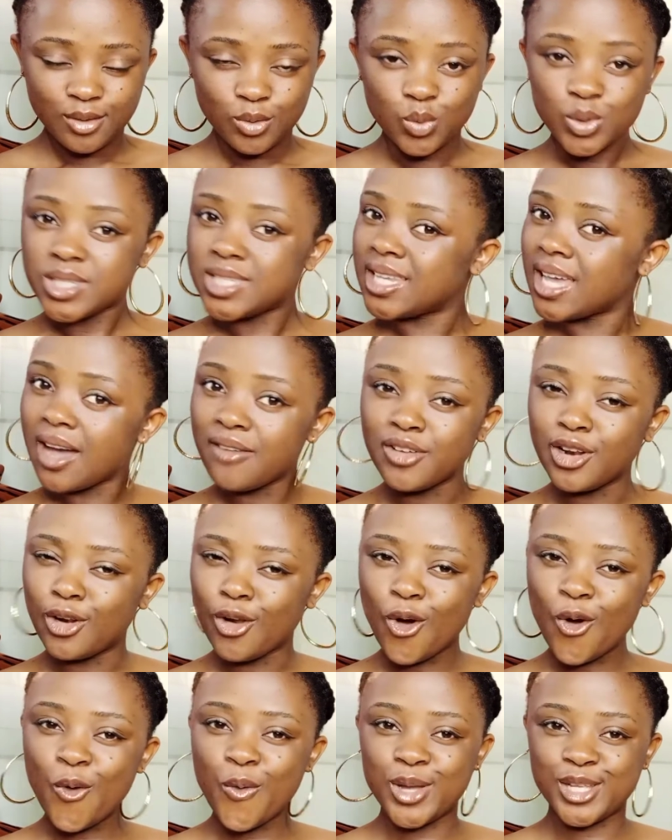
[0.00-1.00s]
We still have a
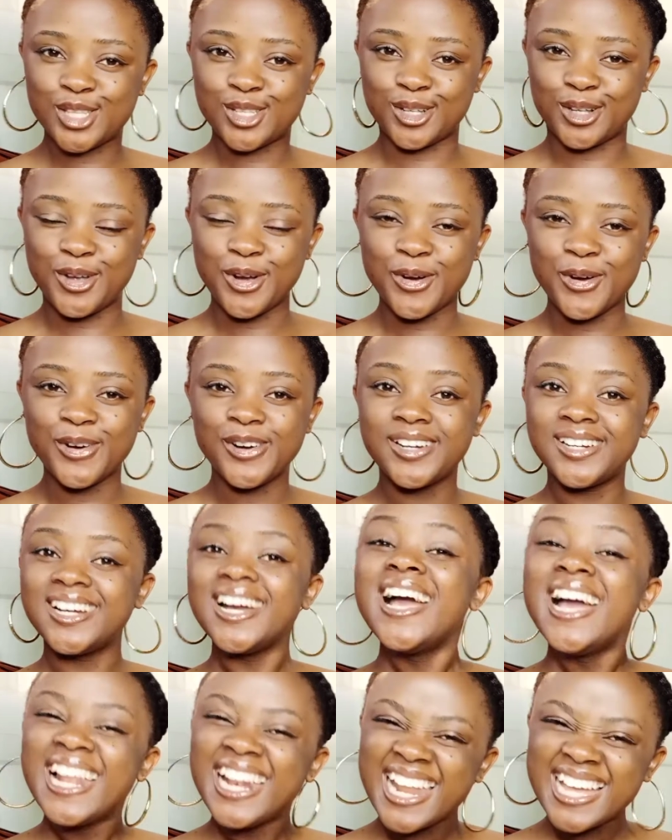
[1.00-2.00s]
long way to go.
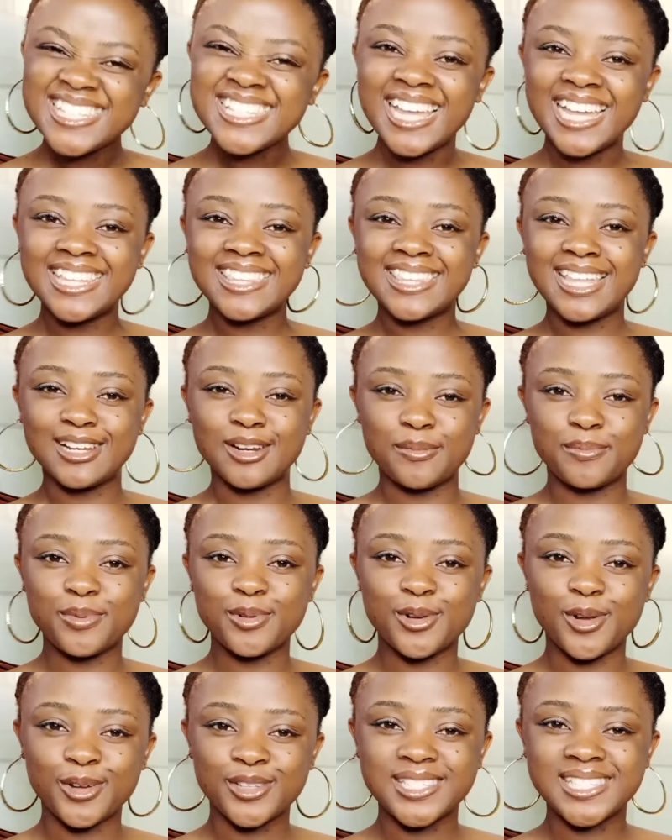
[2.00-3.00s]
Let's enter the
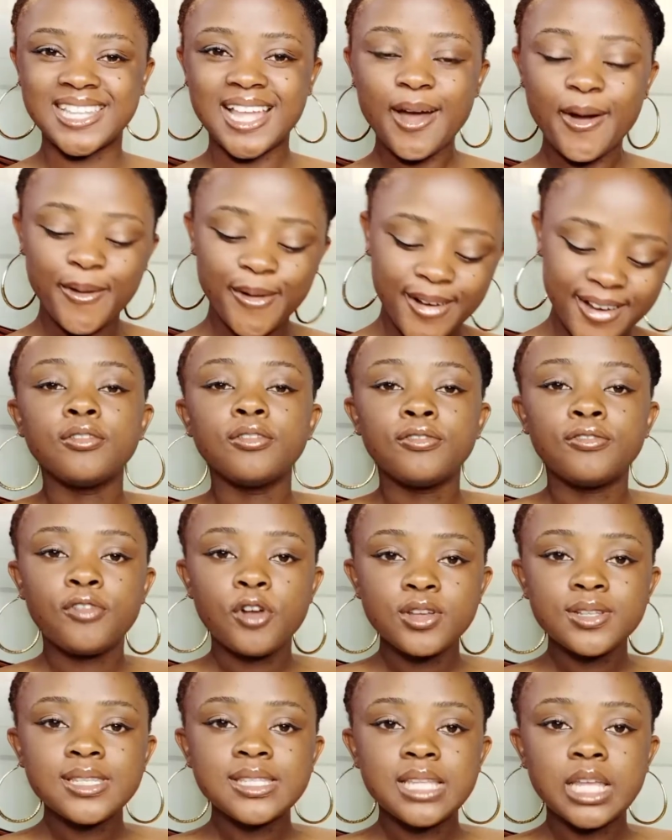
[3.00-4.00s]
products now. The
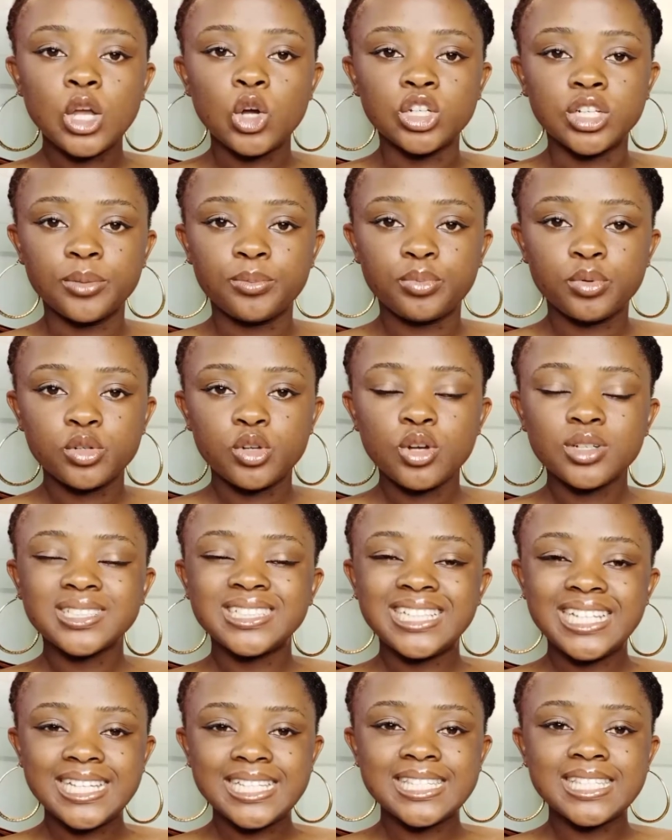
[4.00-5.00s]
first thing on the product
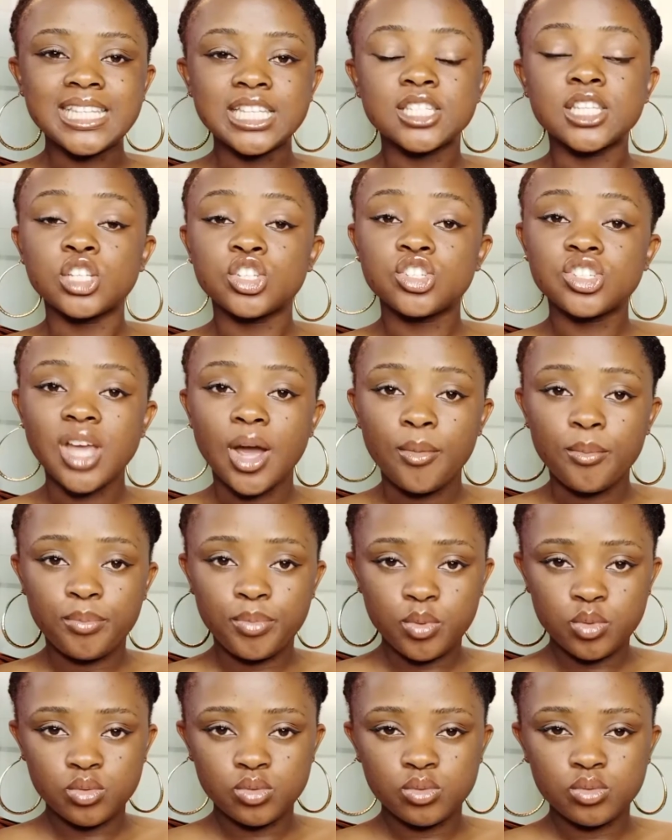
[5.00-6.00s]
list is a
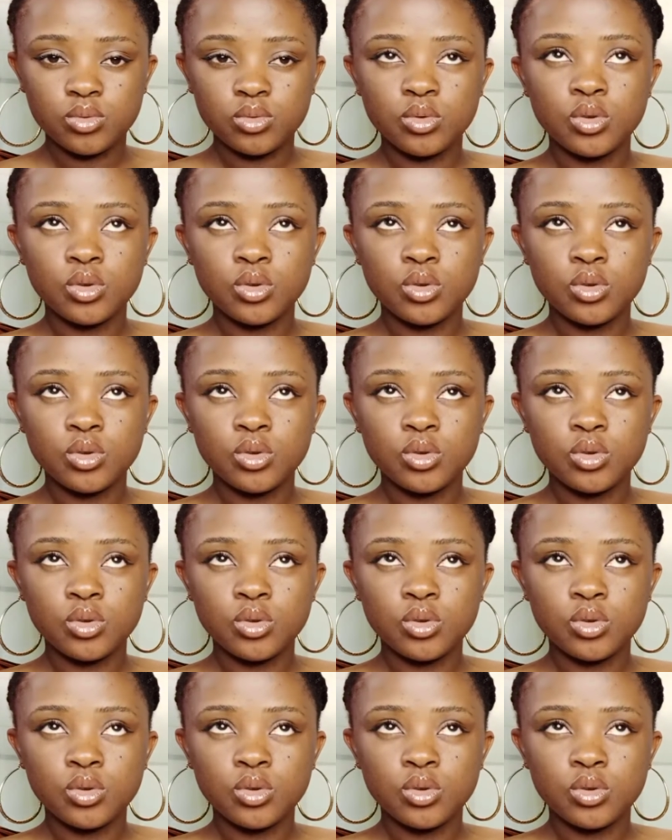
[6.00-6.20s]
shampoo.